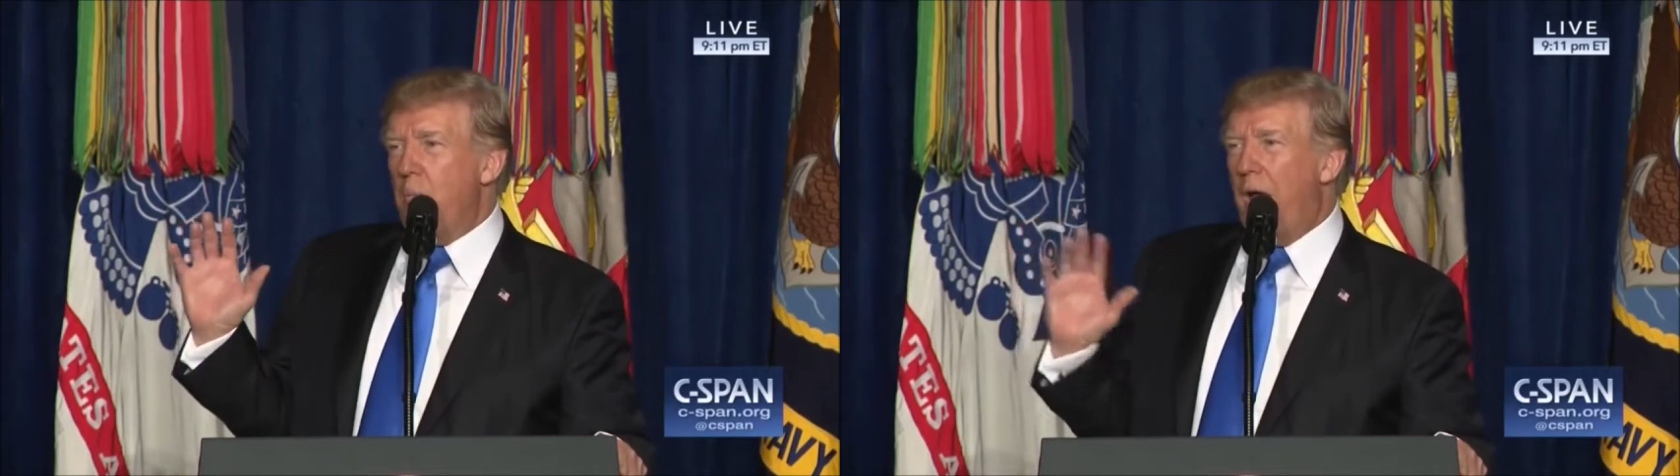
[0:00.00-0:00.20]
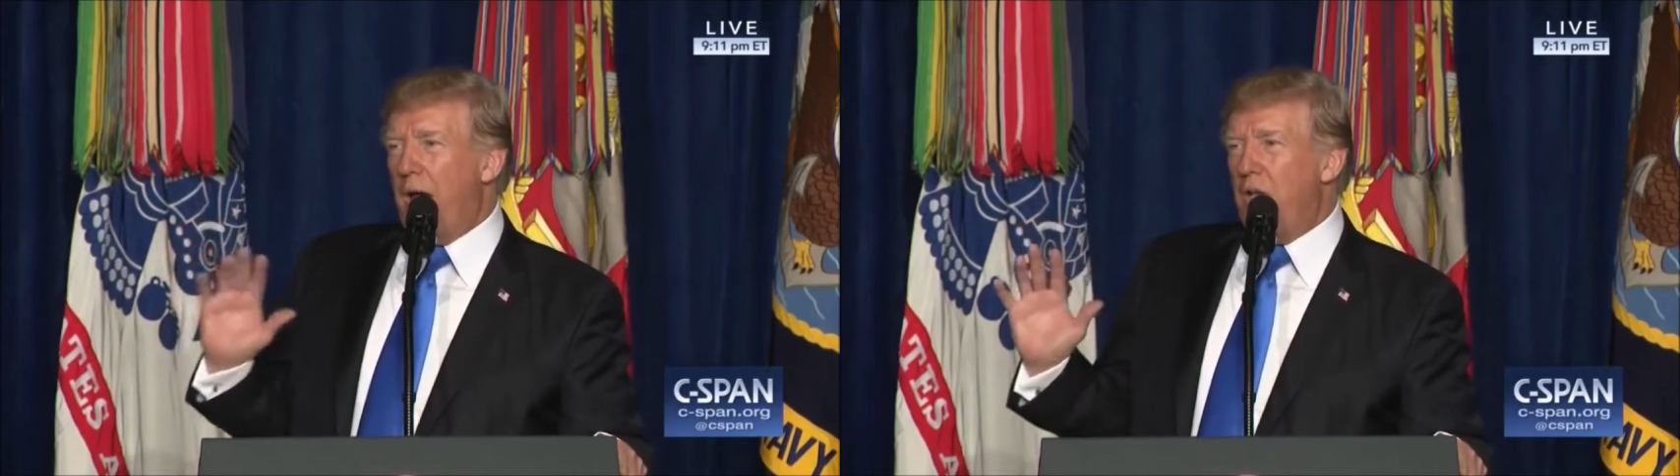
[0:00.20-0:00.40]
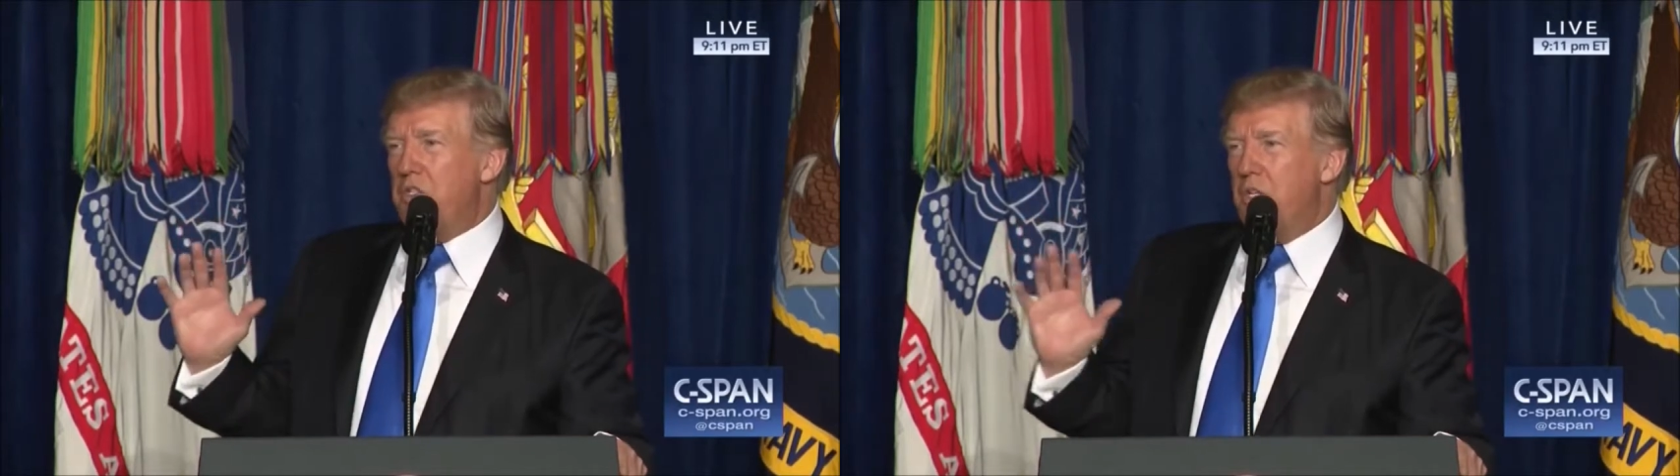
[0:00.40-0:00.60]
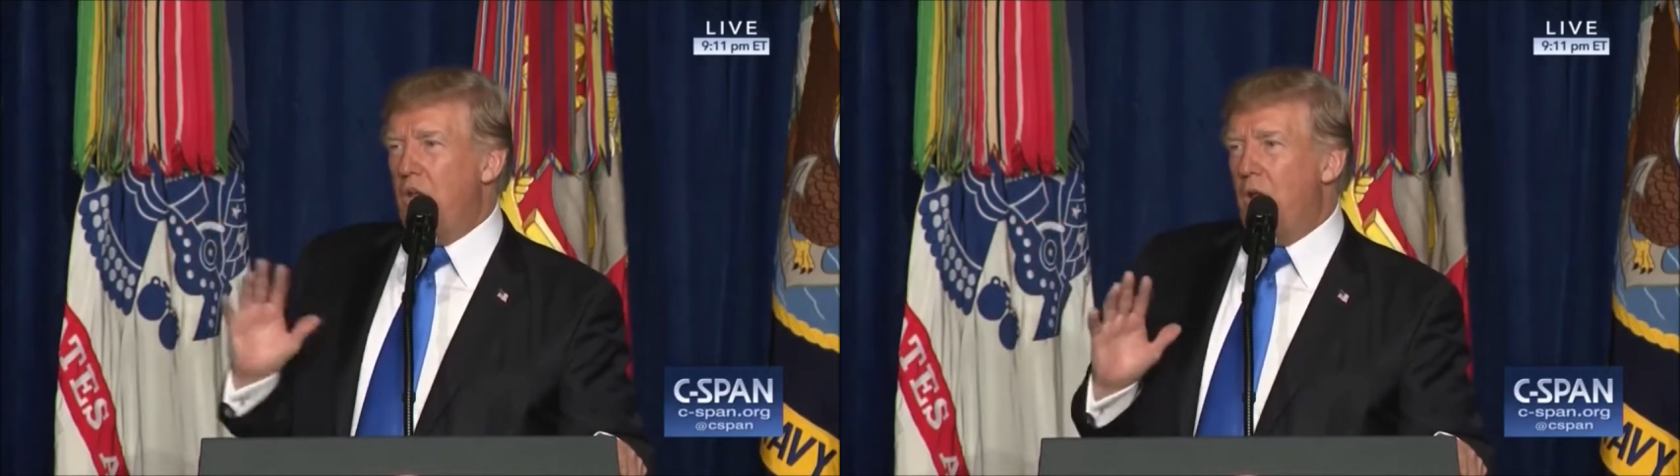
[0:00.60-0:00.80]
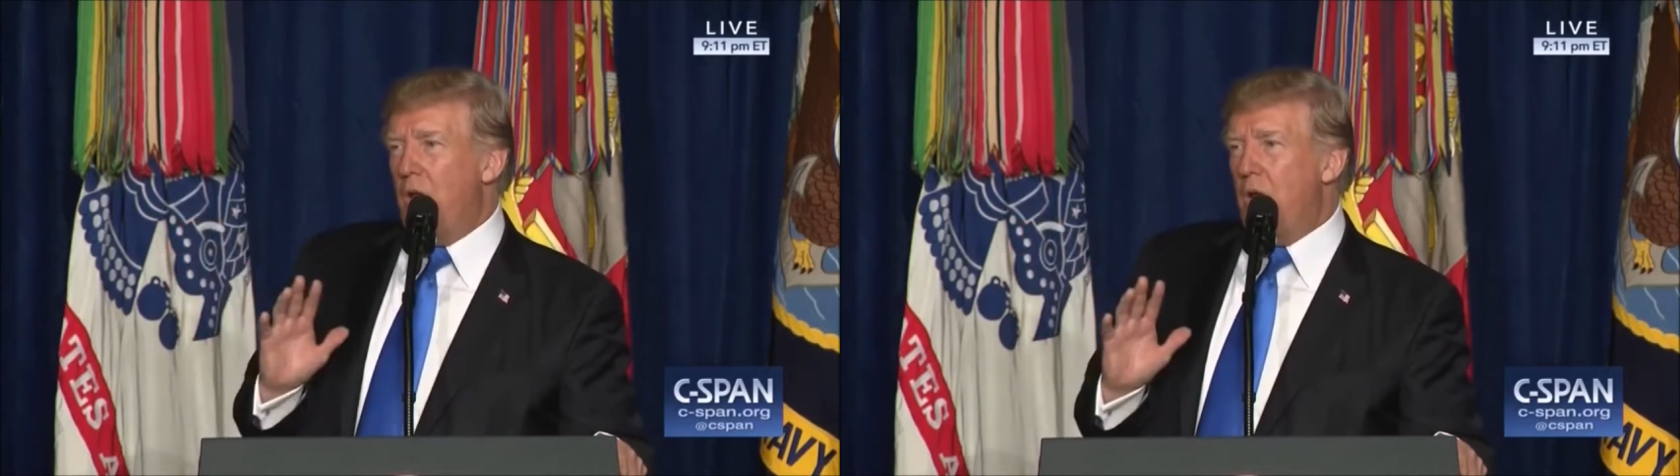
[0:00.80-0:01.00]

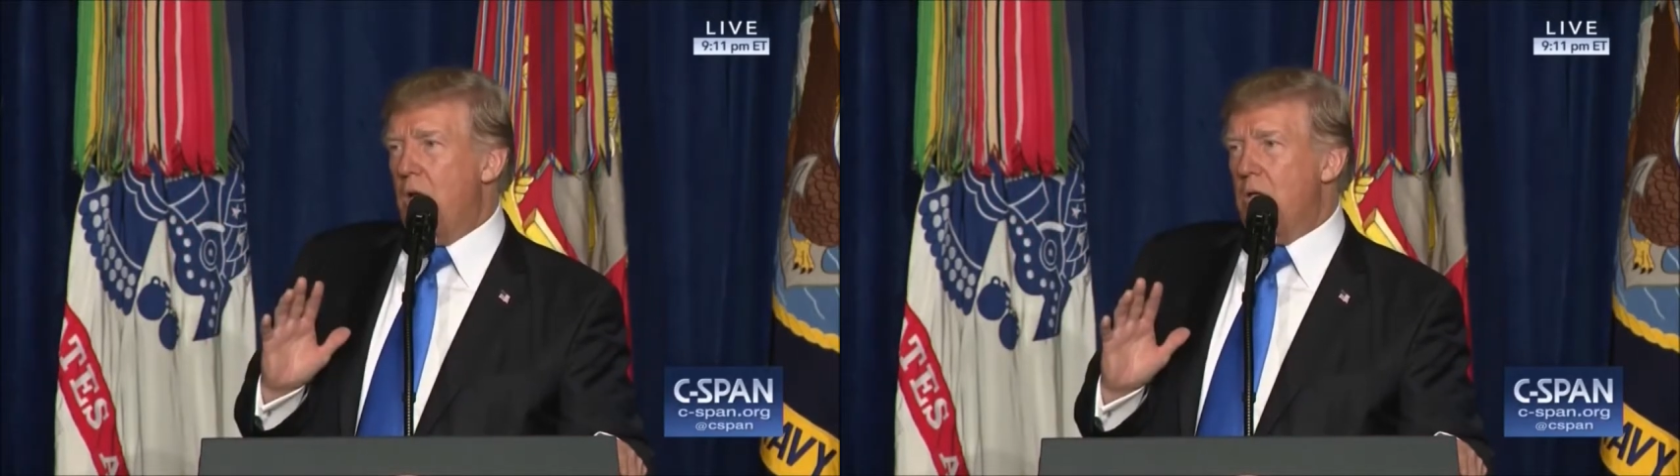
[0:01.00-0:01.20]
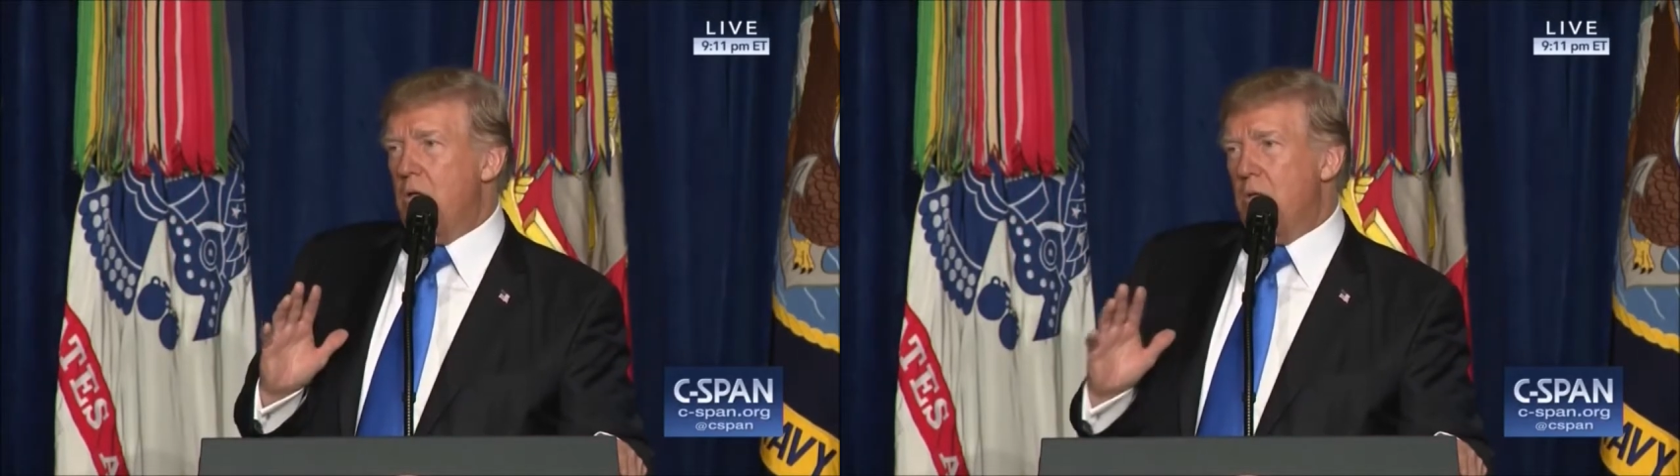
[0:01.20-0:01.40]
Pakistan